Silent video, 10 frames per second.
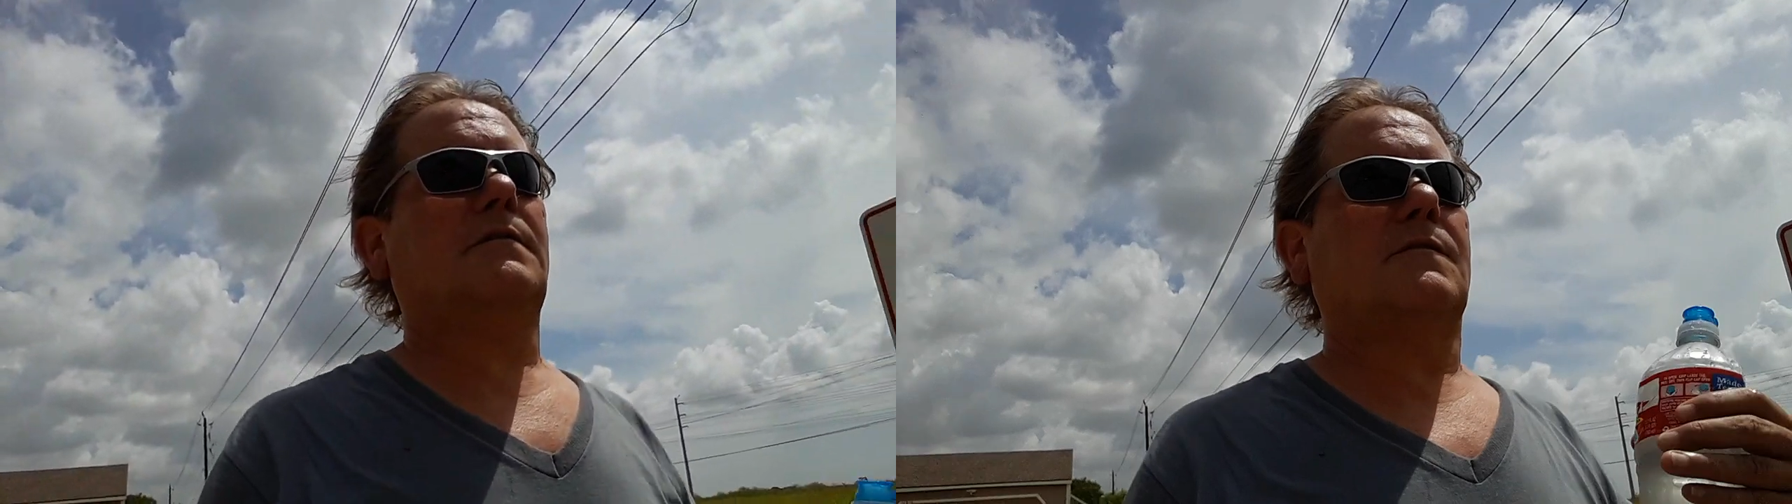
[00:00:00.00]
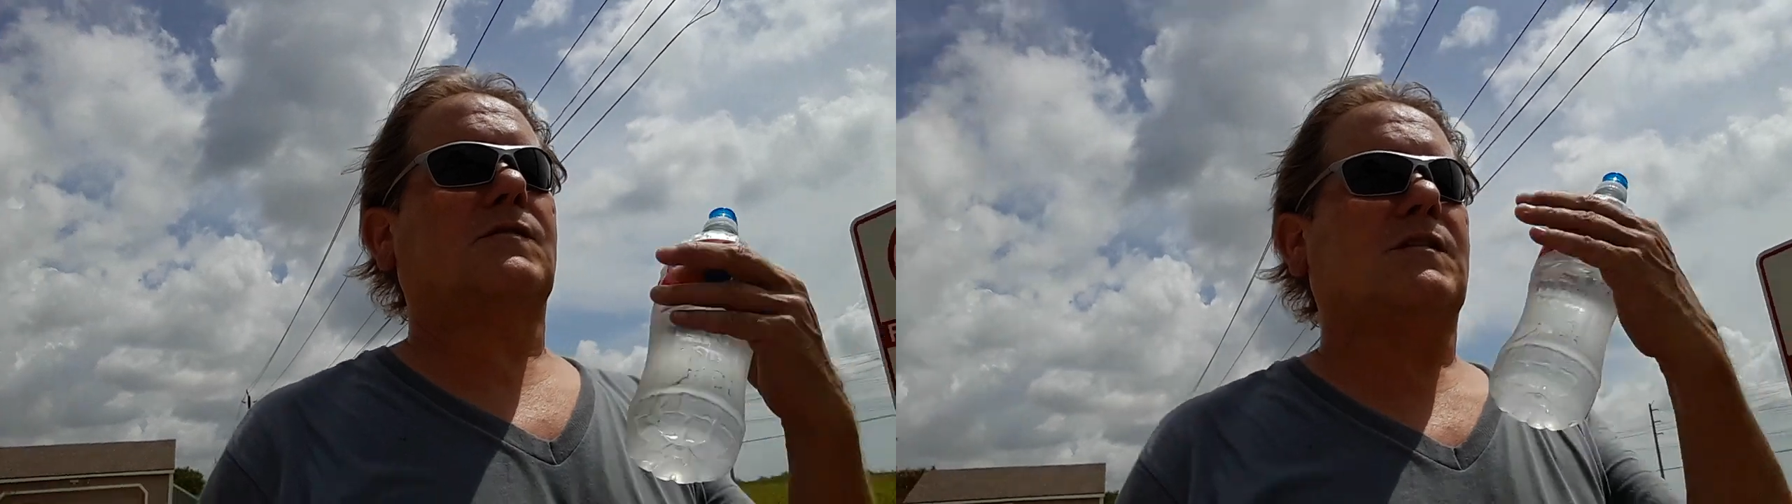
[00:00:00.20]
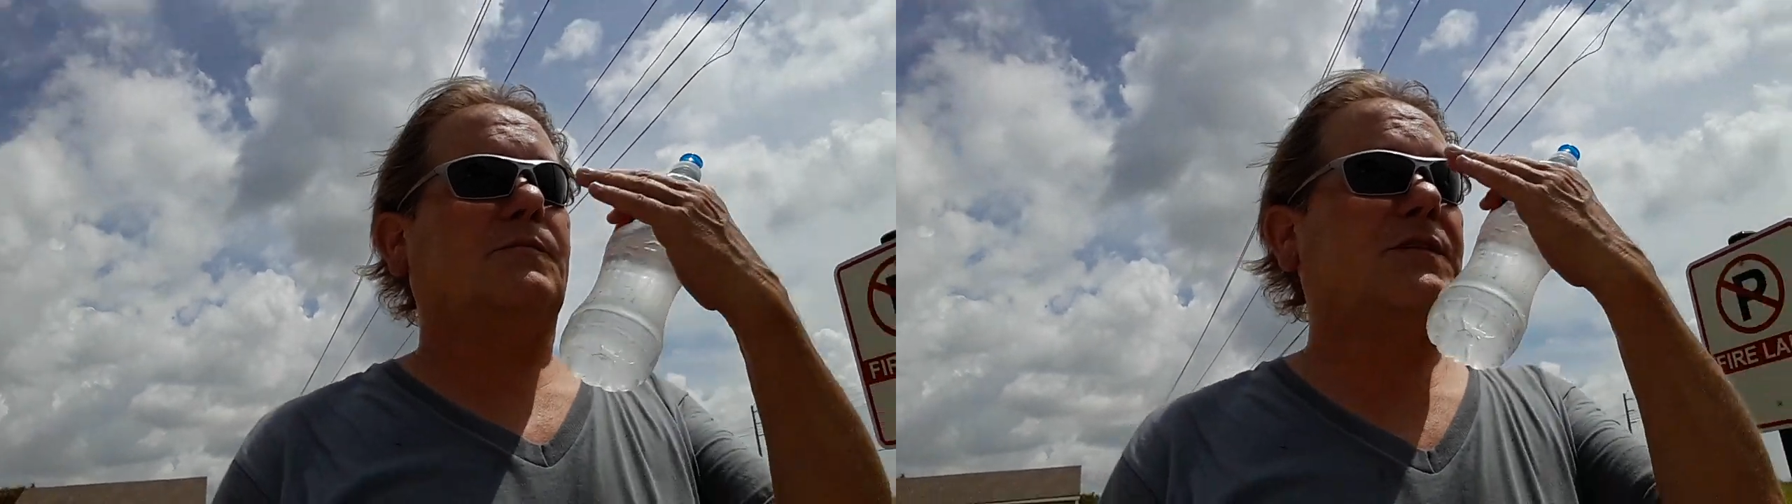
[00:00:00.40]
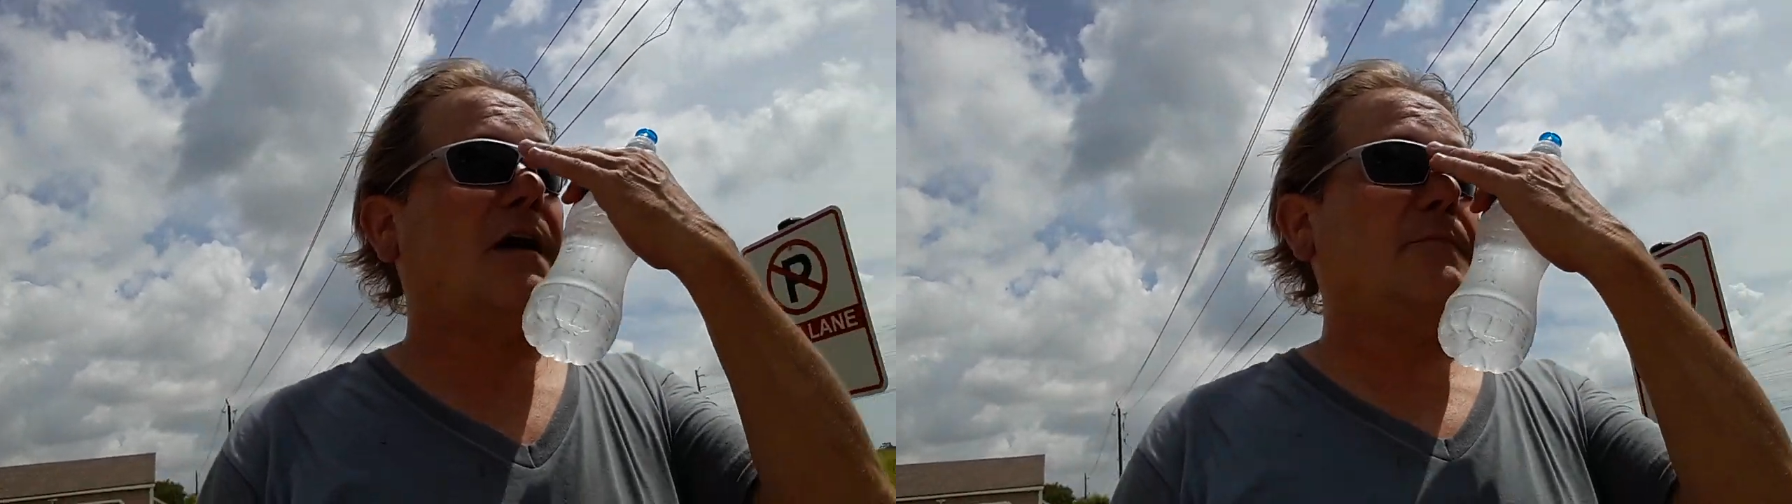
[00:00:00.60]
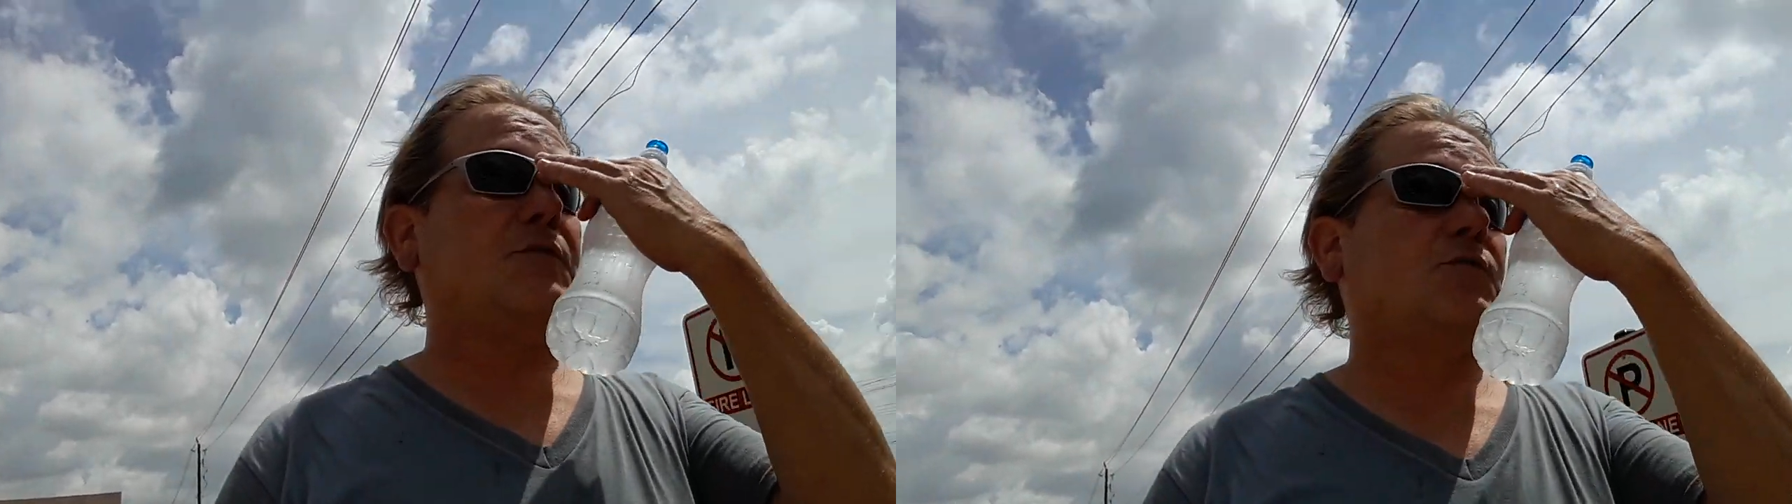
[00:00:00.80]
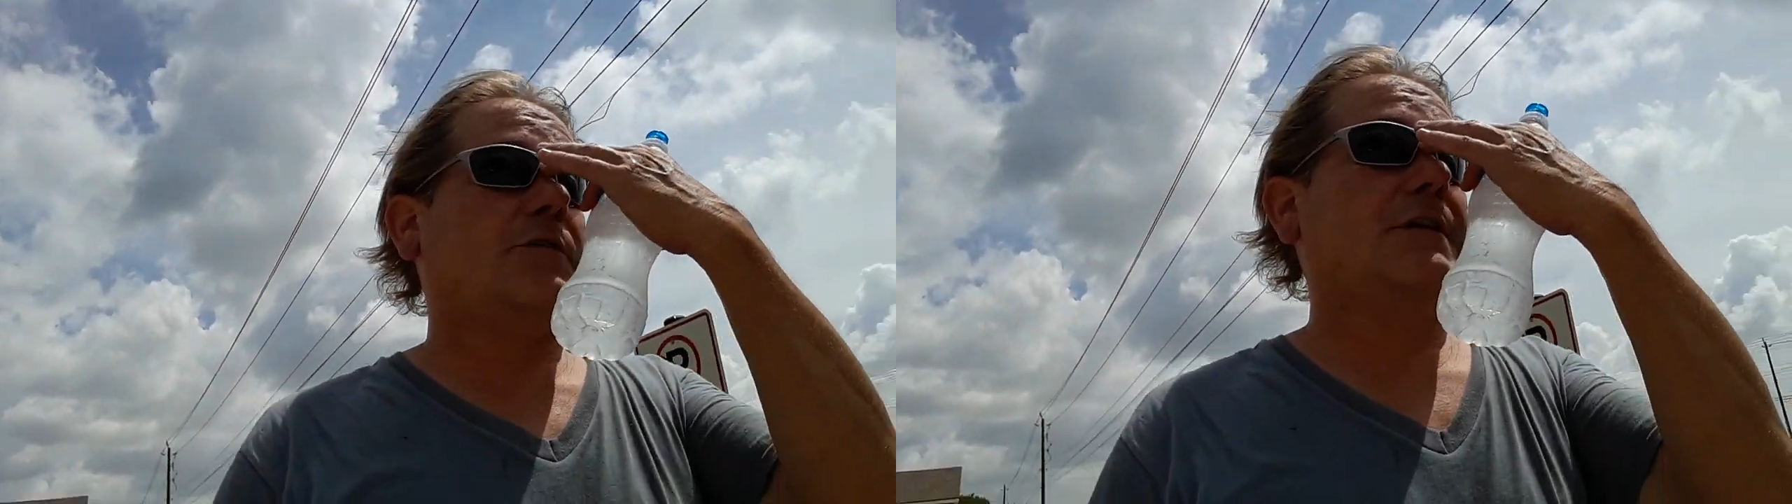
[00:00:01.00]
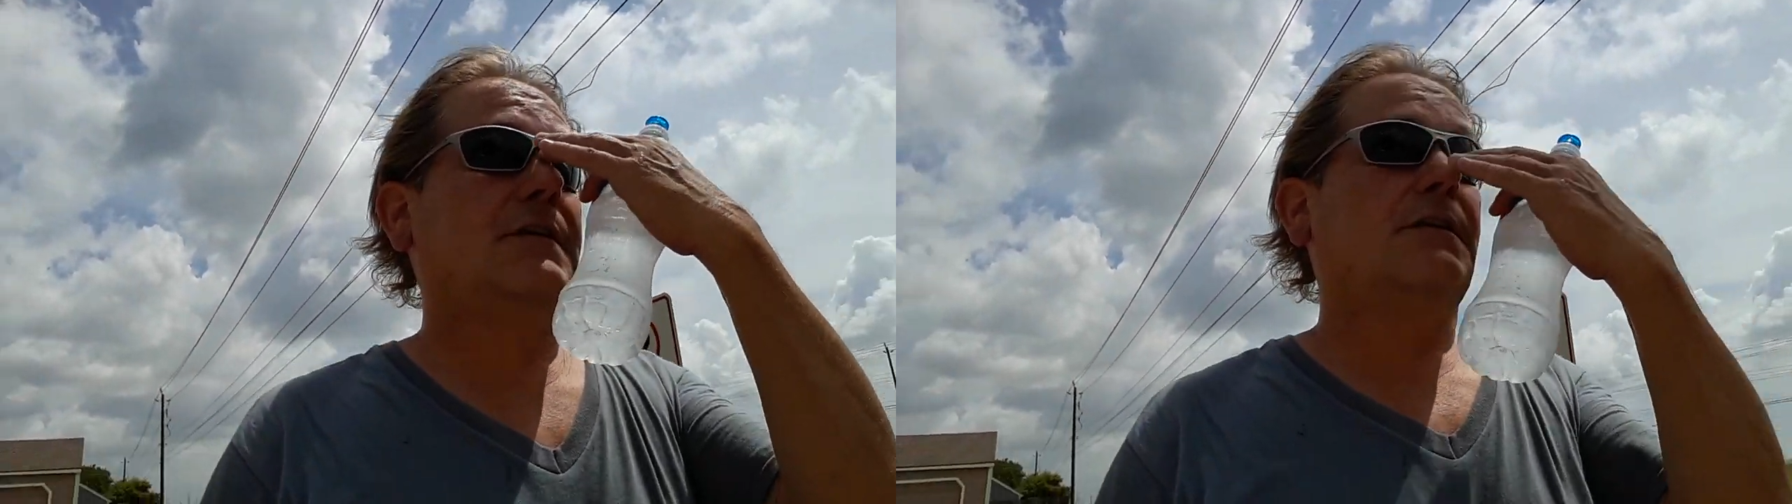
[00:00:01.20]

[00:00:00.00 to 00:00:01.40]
sometime between